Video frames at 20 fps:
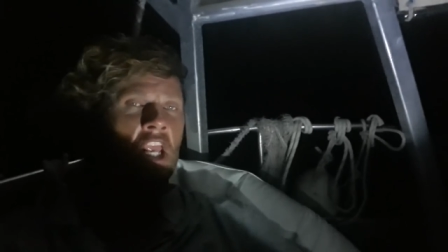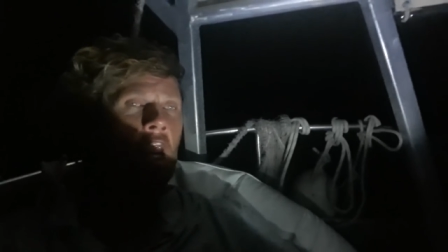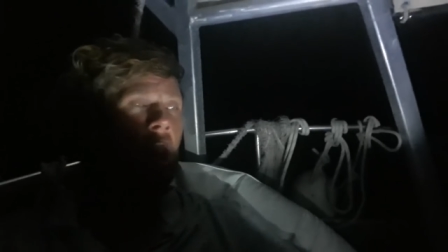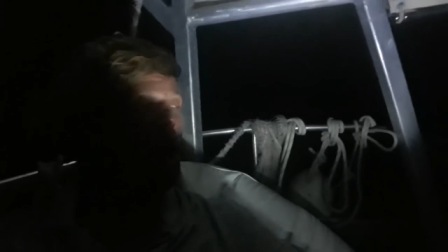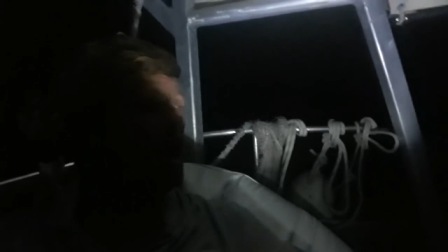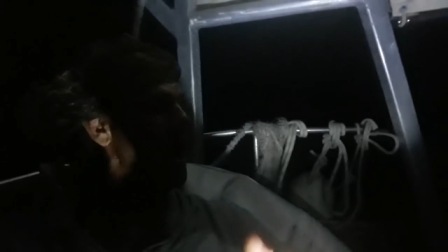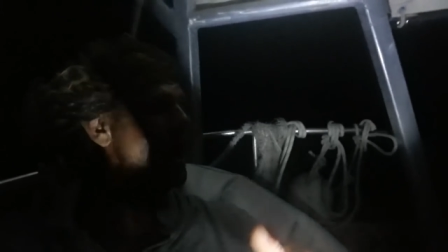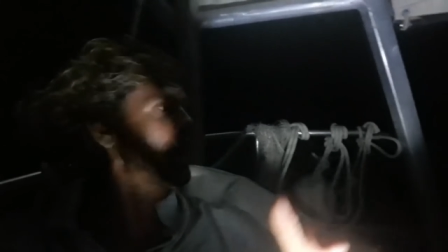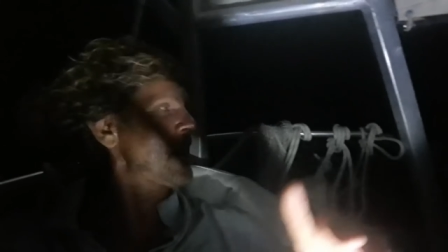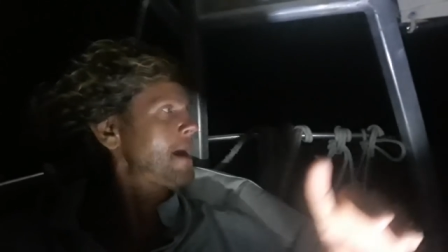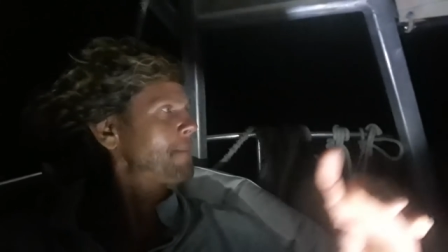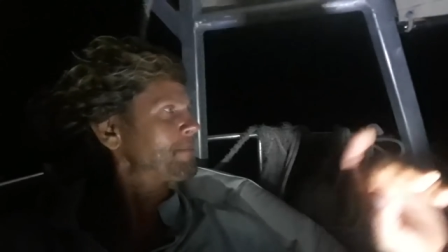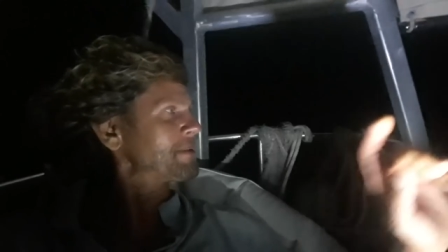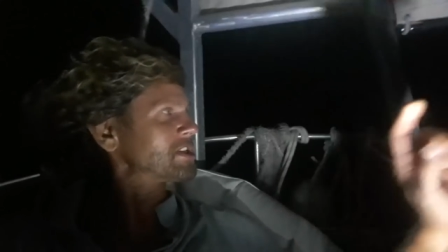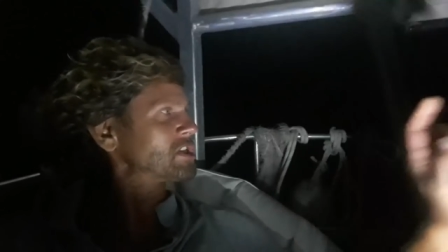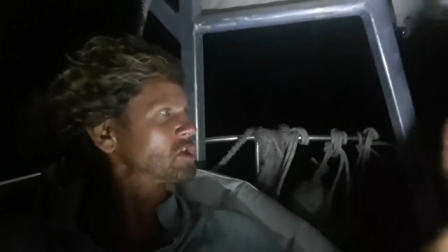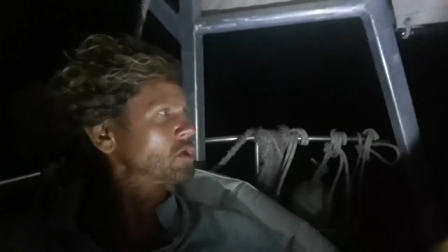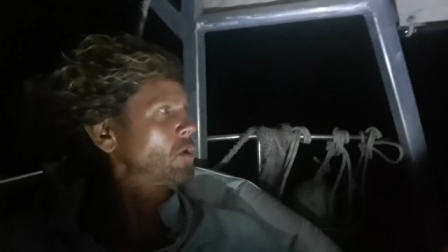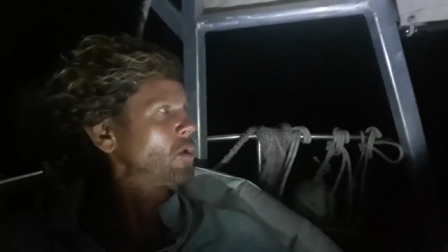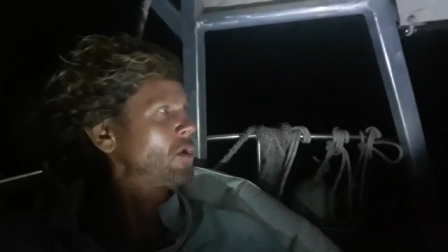you line up a
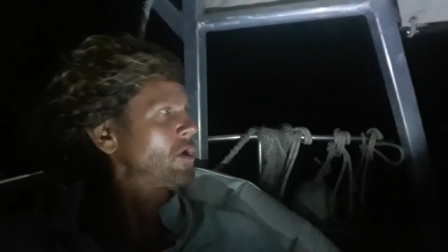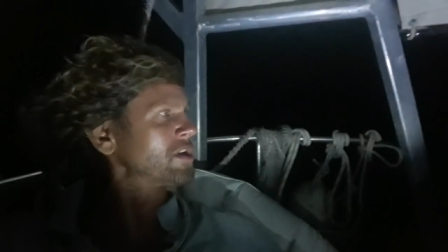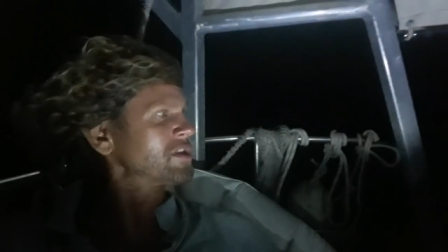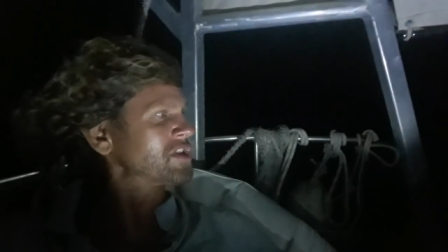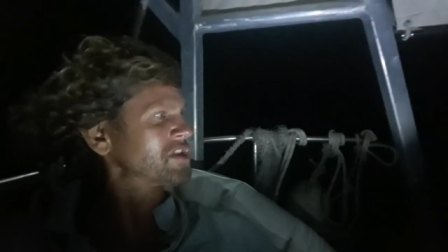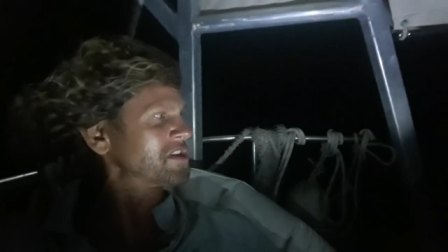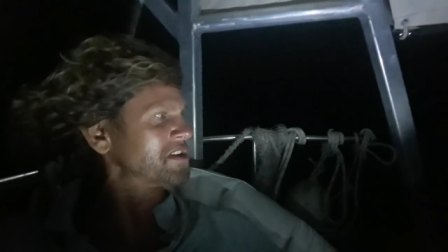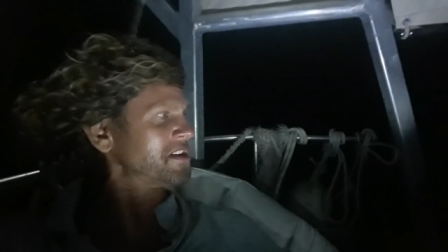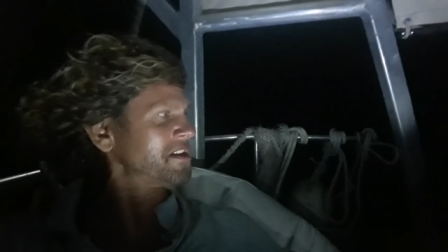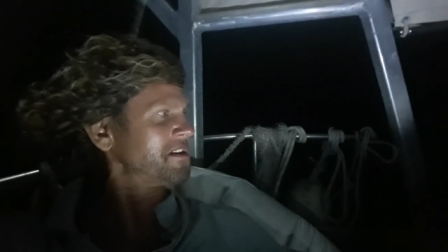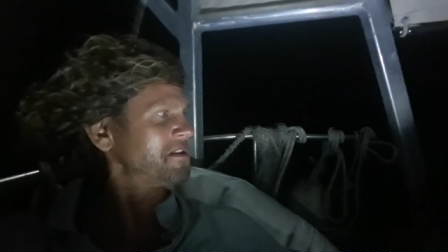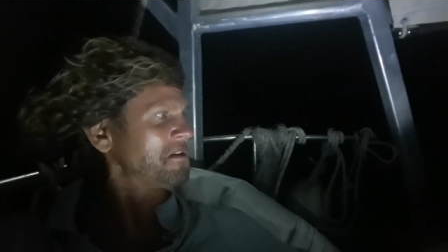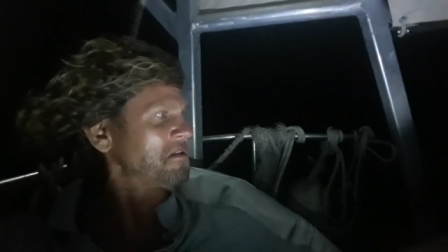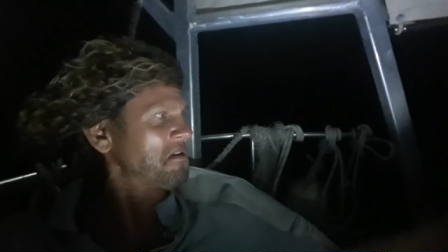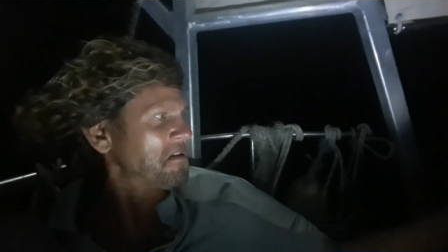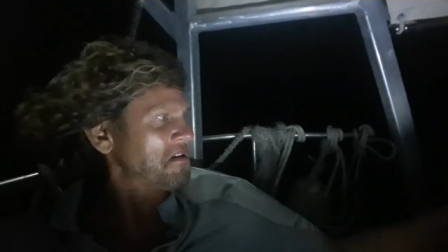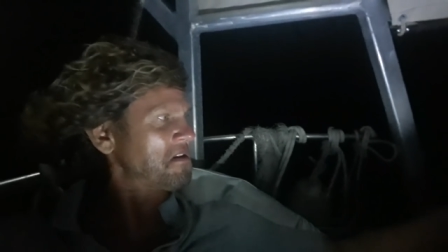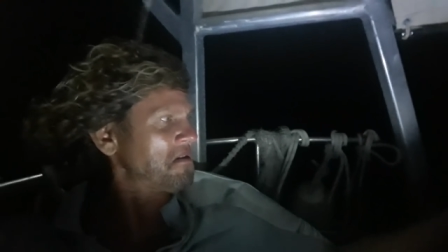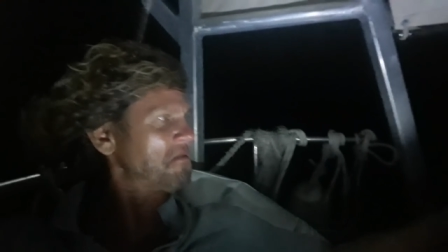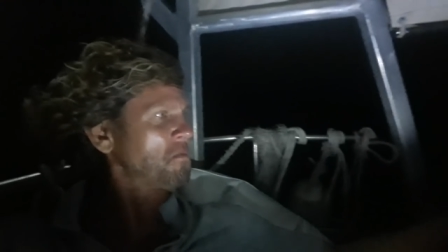staunchion
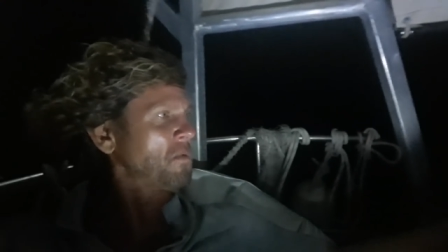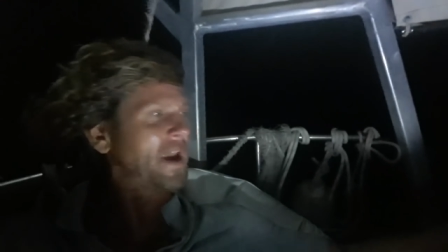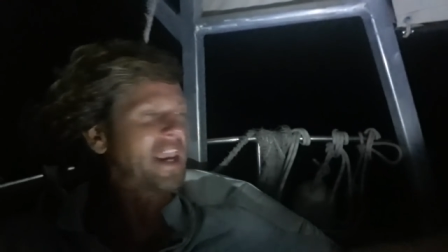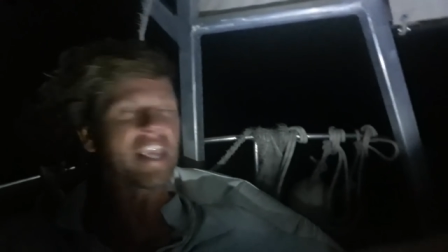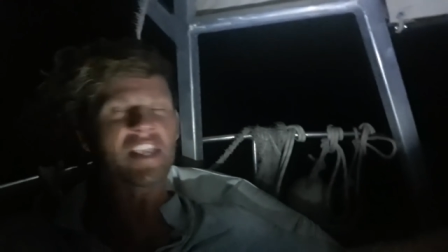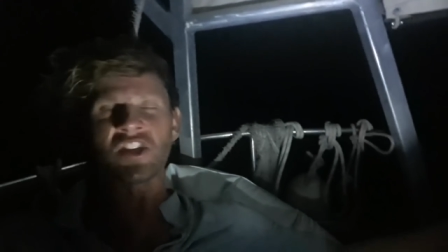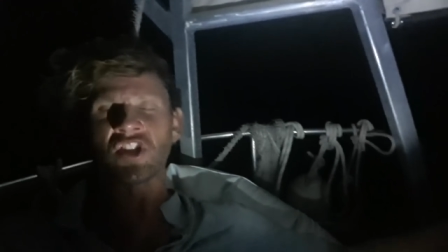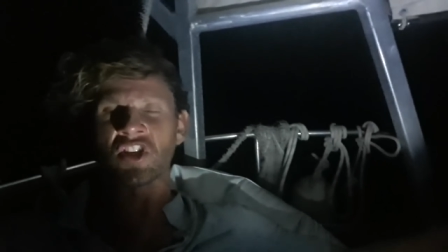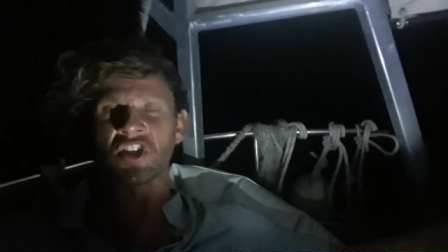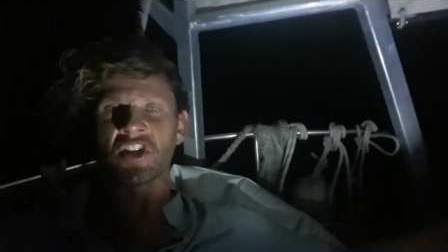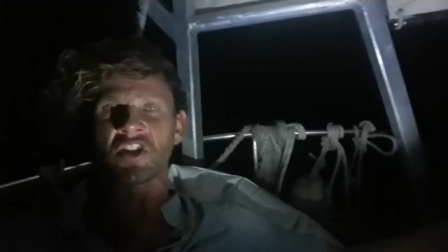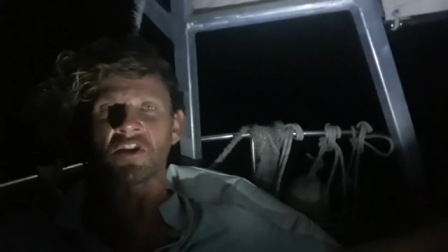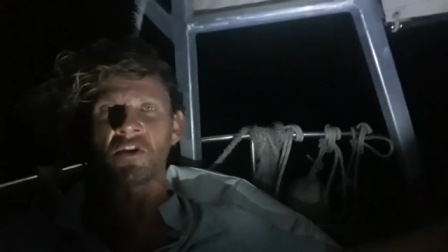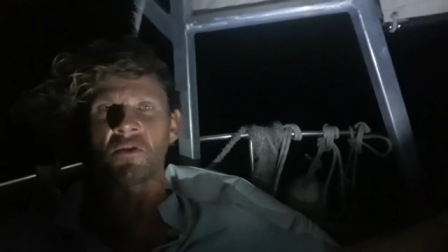or a winch